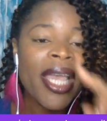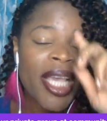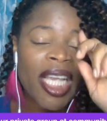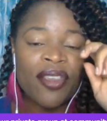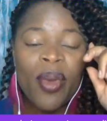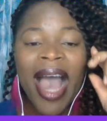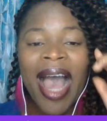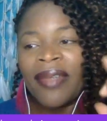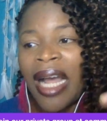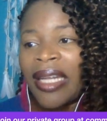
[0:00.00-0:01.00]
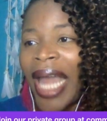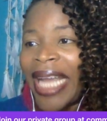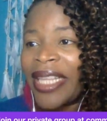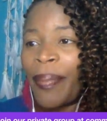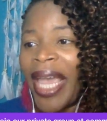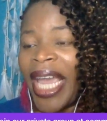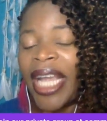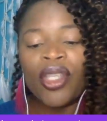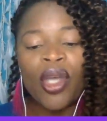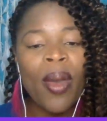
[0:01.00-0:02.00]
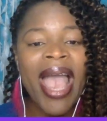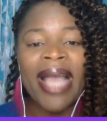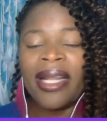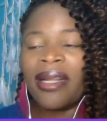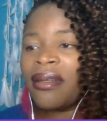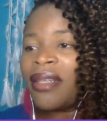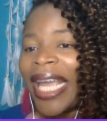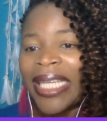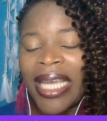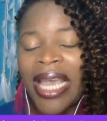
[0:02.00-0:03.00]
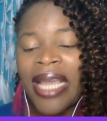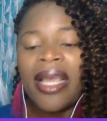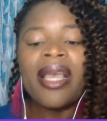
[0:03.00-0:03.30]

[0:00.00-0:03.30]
If you have not liked the page, go ahead and like it,